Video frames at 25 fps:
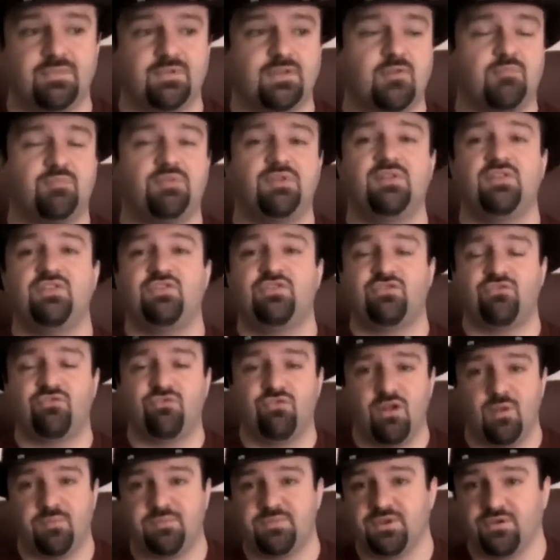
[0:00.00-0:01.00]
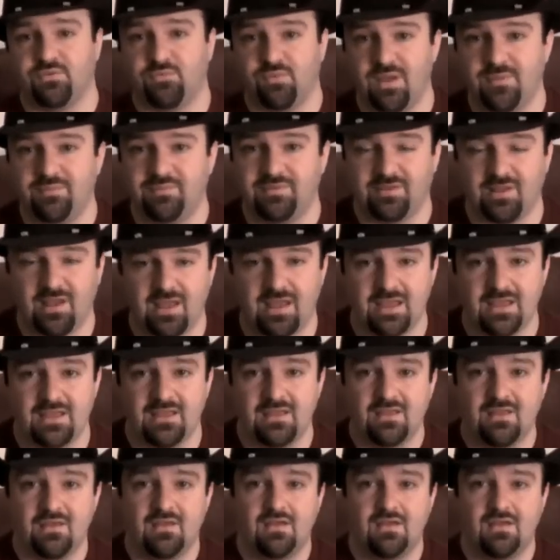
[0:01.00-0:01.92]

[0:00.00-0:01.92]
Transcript: completely screwed up their website